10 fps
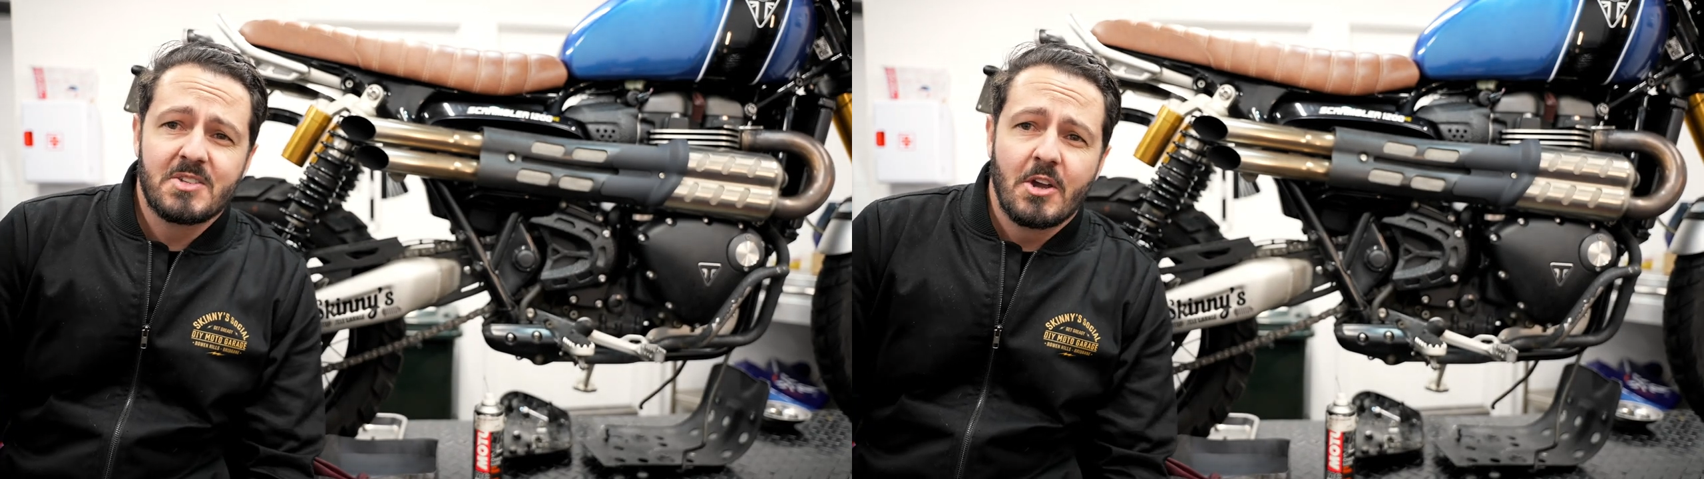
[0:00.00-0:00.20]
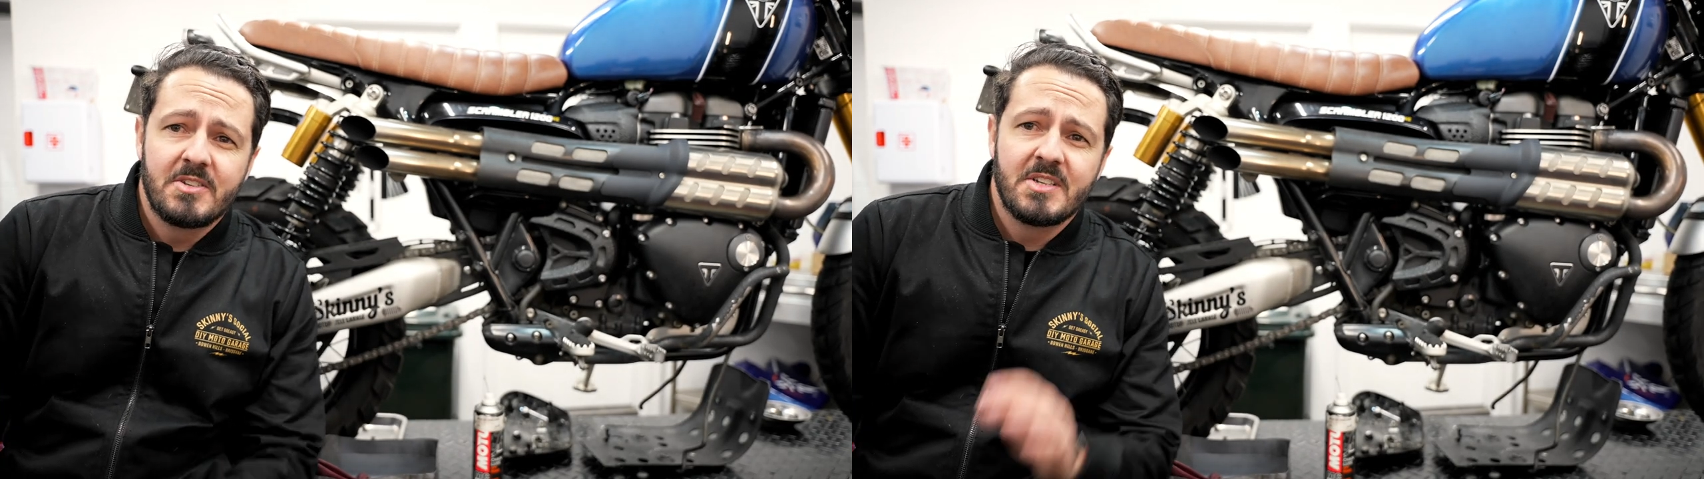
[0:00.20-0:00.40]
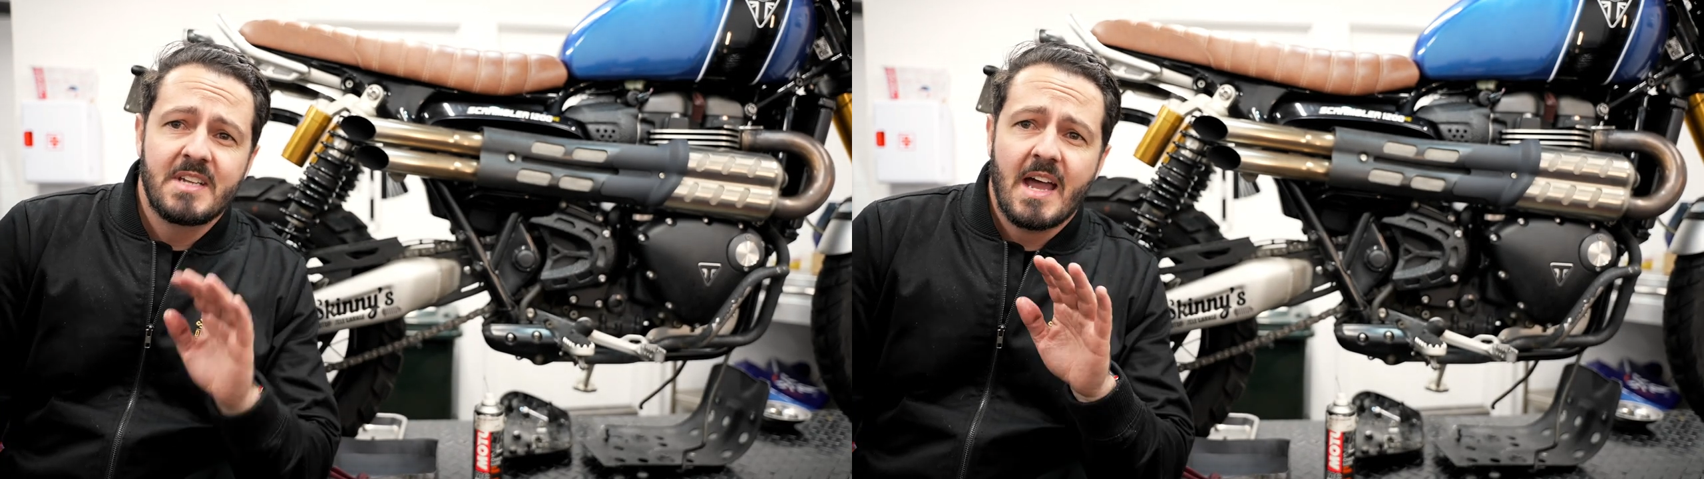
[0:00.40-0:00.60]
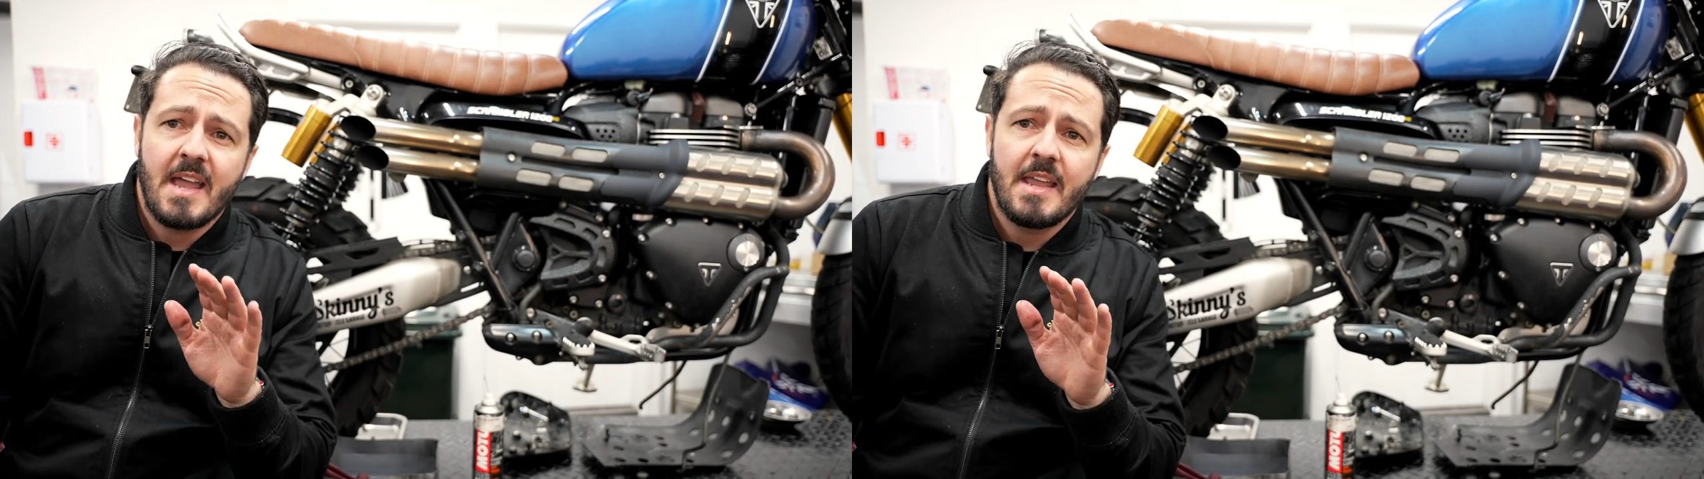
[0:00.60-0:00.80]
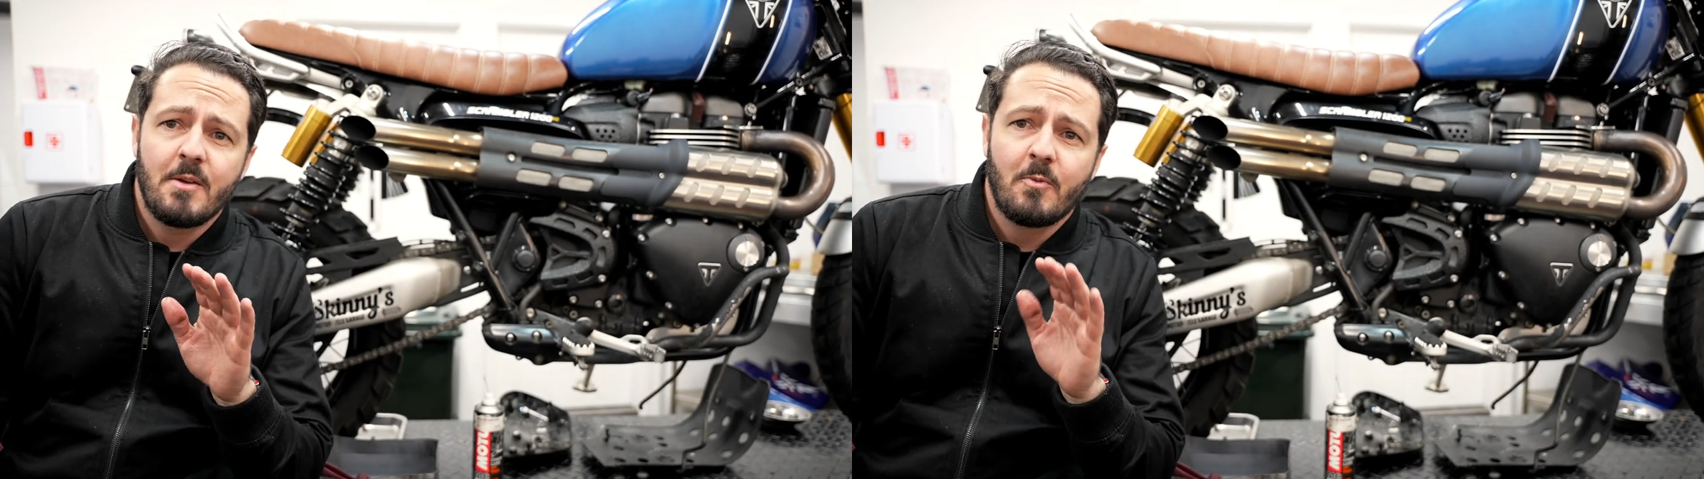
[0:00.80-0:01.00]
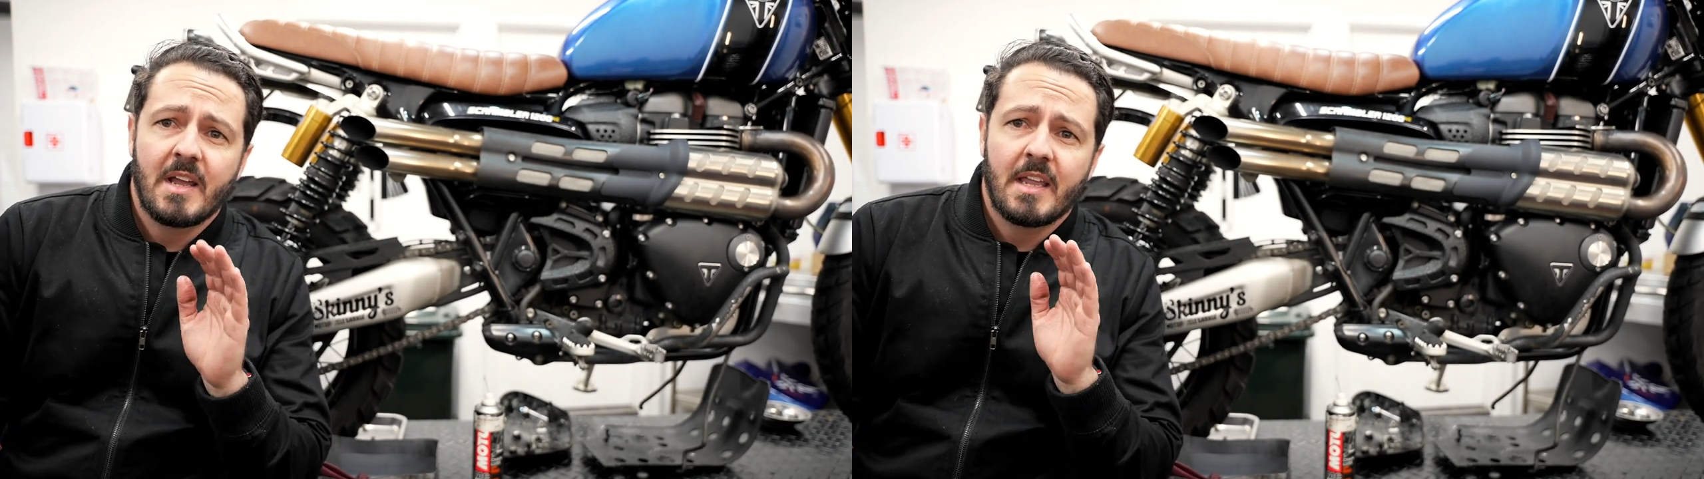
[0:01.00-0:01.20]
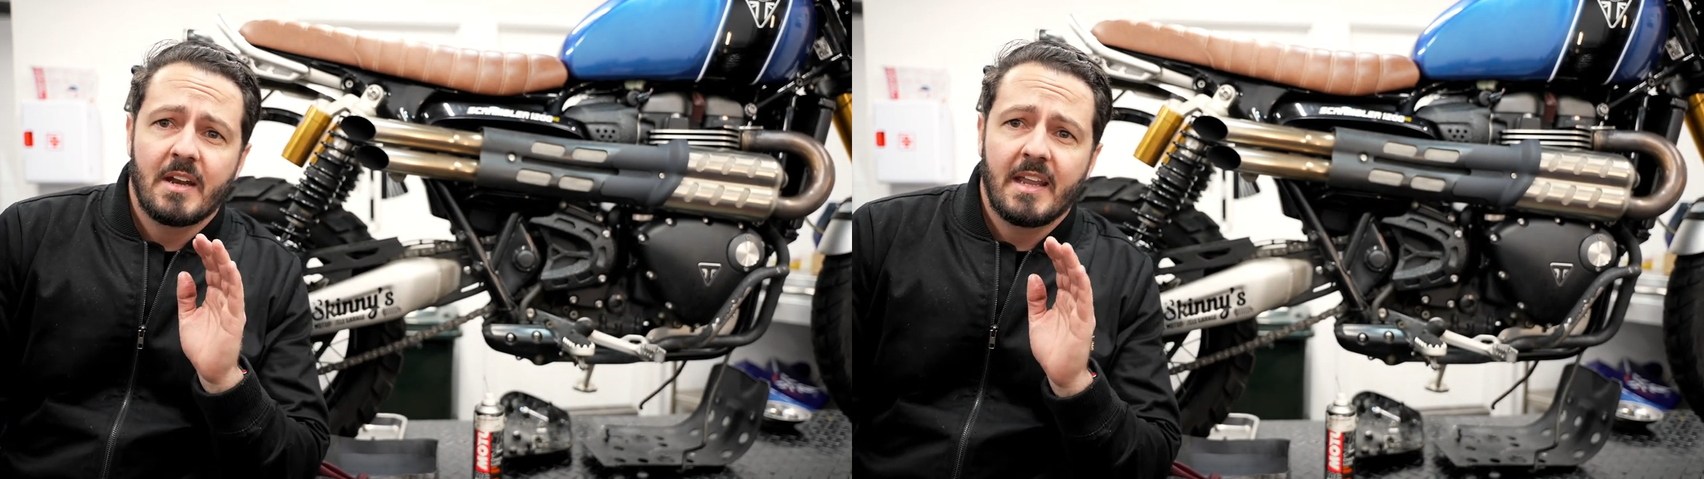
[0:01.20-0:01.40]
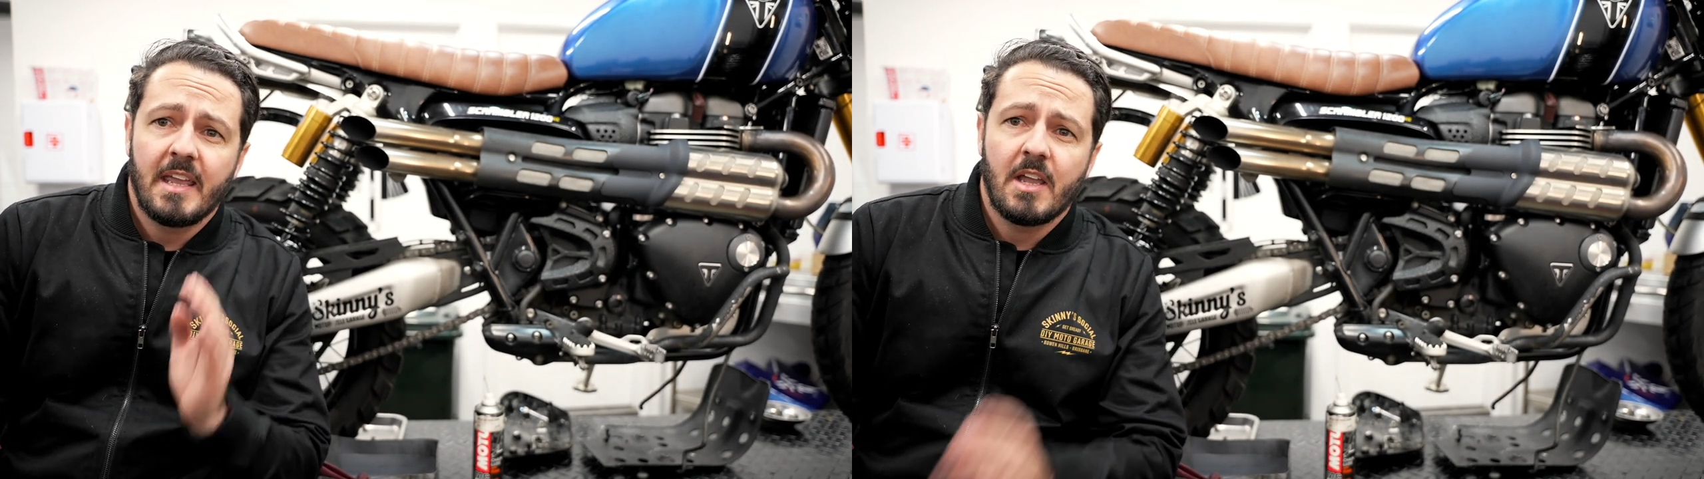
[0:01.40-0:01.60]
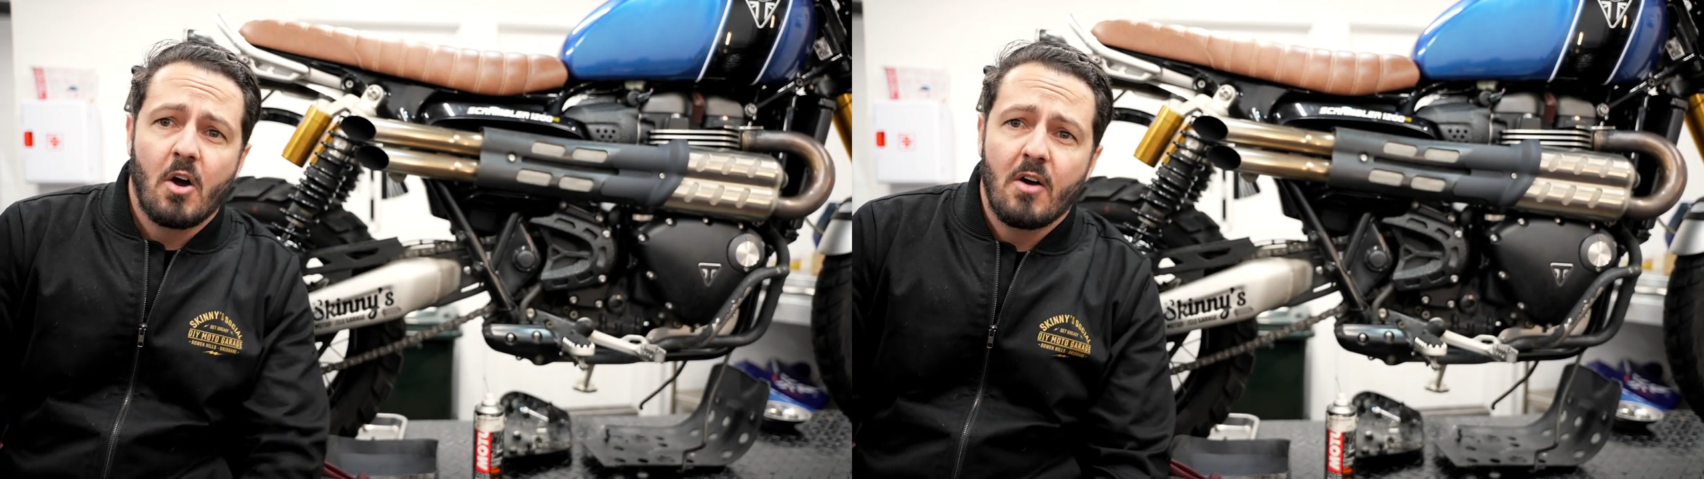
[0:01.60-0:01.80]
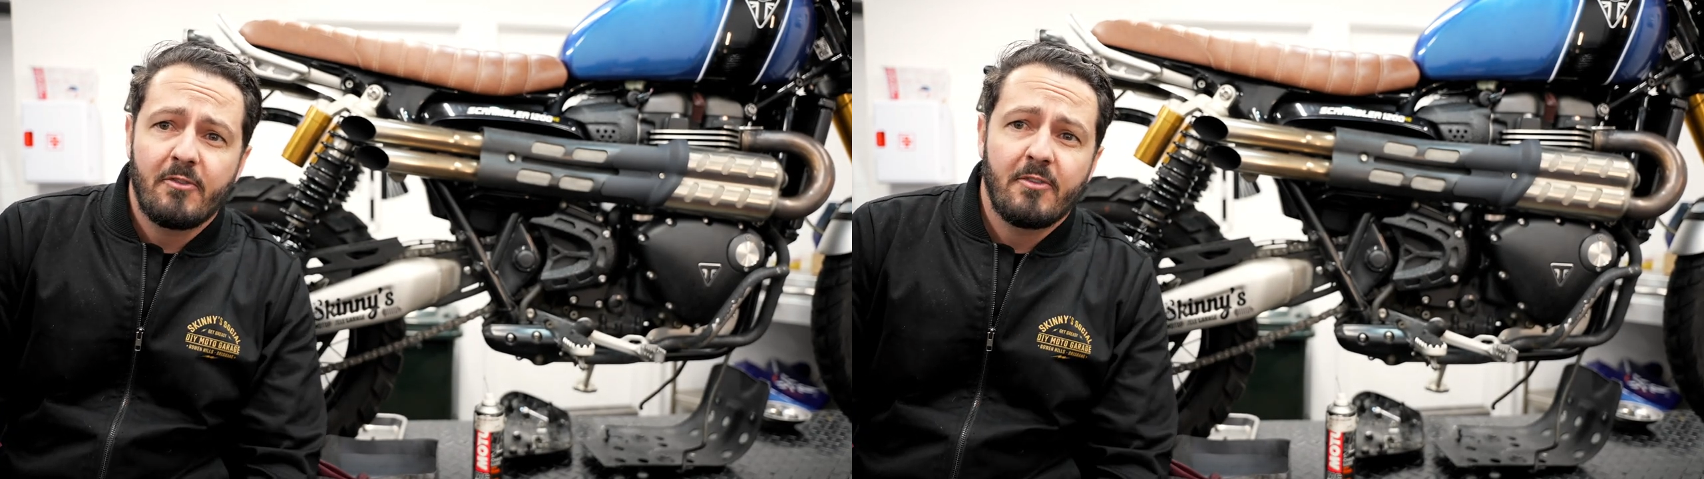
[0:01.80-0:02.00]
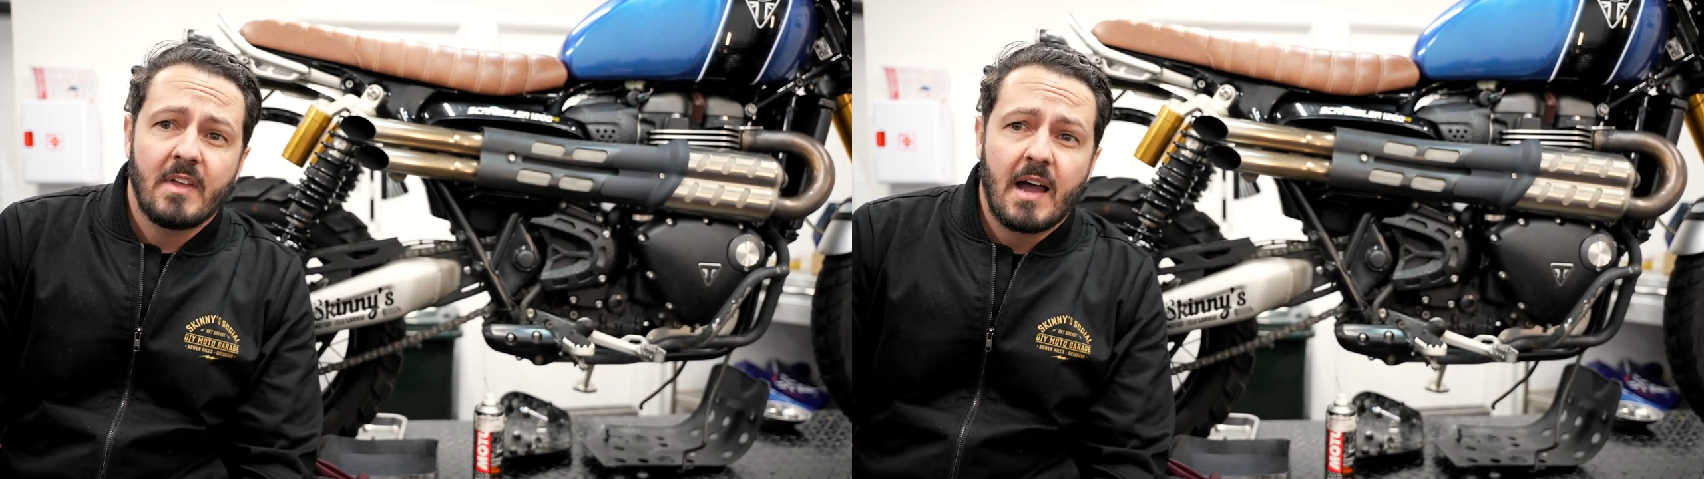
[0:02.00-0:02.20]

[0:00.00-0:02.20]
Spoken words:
So today we're going to kick off